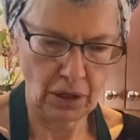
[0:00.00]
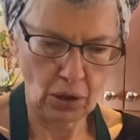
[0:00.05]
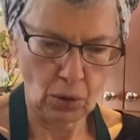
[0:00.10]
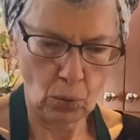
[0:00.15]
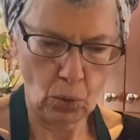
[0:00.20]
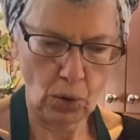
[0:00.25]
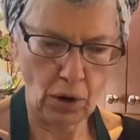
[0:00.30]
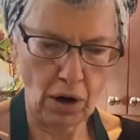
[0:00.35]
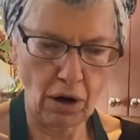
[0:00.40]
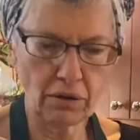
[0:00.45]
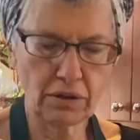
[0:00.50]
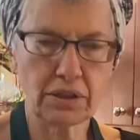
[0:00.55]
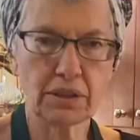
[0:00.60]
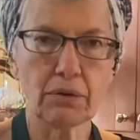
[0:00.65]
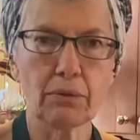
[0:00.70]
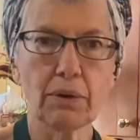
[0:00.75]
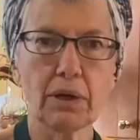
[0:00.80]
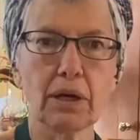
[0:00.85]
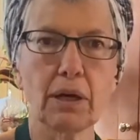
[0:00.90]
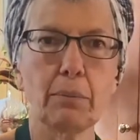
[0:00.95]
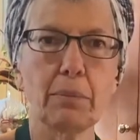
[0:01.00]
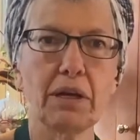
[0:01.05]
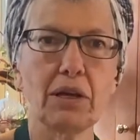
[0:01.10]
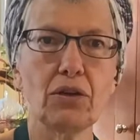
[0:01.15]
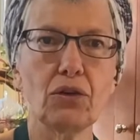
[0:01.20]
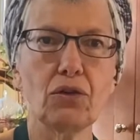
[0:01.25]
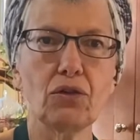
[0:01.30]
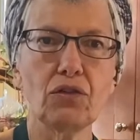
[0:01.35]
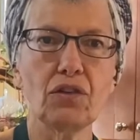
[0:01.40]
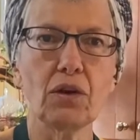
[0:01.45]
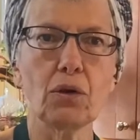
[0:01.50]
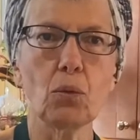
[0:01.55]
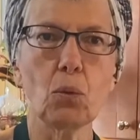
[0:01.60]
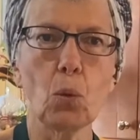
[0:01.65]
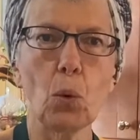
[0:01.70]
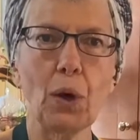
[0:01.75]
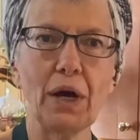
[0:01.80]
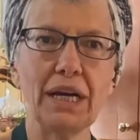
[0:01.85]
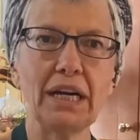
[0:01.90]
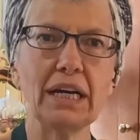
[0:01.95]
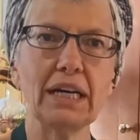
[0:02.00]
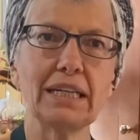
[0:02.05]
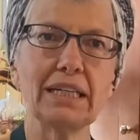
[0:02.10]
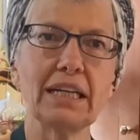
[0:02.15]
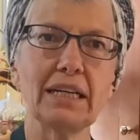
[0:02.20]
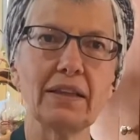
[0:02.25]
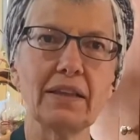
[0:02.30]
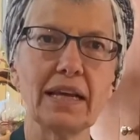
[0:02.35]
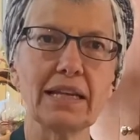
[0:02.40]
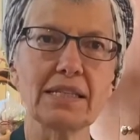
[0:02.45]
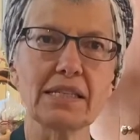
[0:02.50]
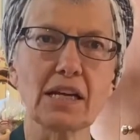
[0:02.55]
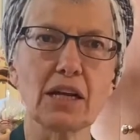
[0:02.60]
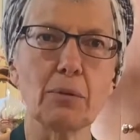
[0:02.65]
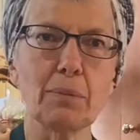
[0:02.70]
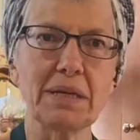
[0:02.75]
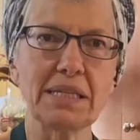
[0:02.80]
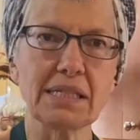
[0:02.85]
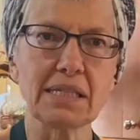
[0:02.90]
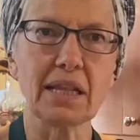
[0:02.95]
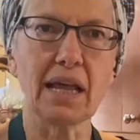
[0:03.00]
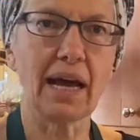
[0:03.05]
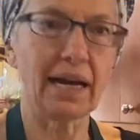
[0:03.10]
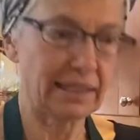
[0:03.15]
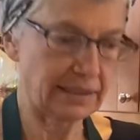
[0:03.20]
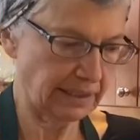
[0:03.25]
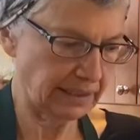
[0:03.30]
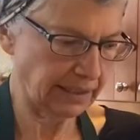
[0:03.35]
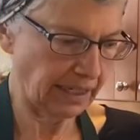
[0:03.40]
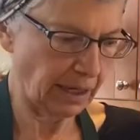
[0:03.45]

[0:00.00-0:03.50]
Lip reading: We're also going to be using one onion that's going to be sliced,